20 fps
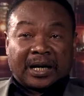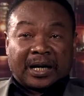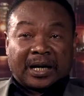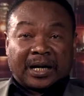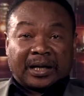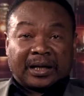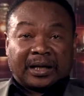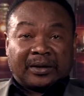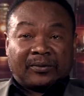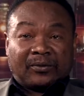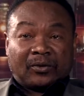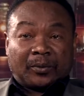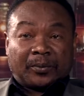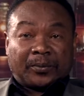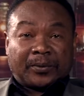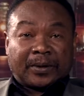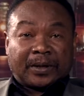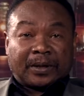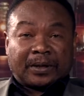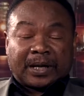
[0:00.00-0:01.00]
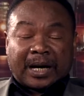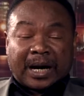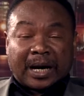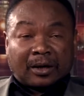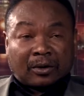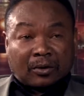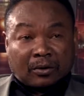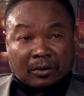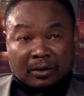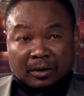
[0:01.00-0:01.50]
I gave up
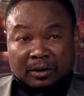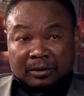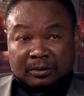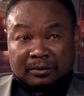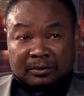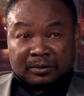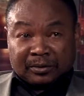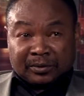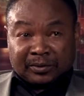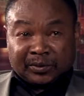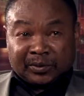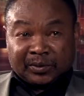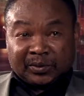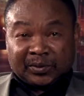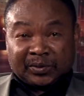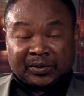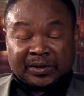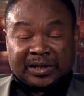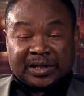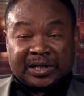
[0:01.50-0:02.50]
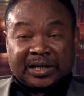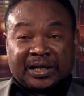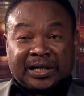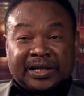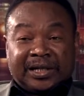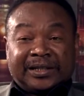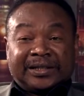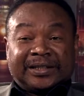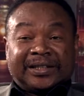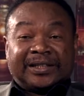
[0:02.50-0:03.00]
alcohol.
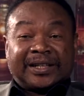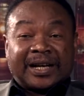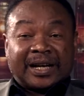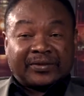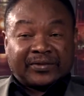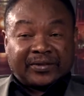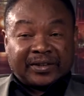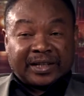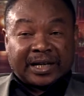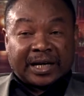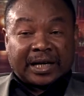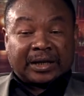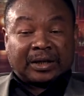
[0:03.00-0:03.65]
The last thing I